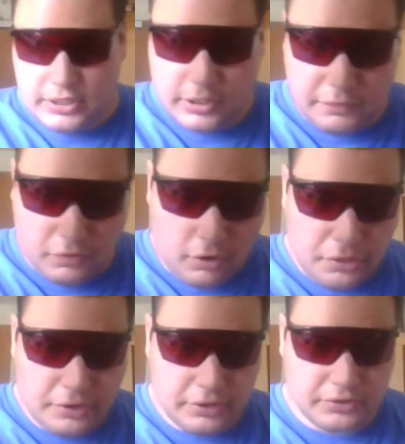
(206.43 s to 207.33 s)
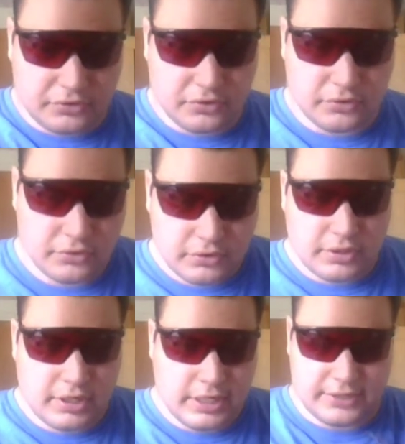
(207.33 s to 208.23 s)
of all things,
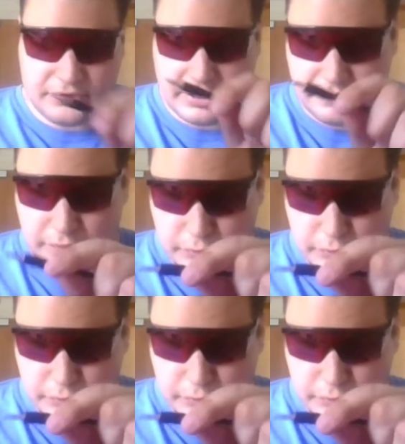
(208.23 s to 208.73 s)
has a headphone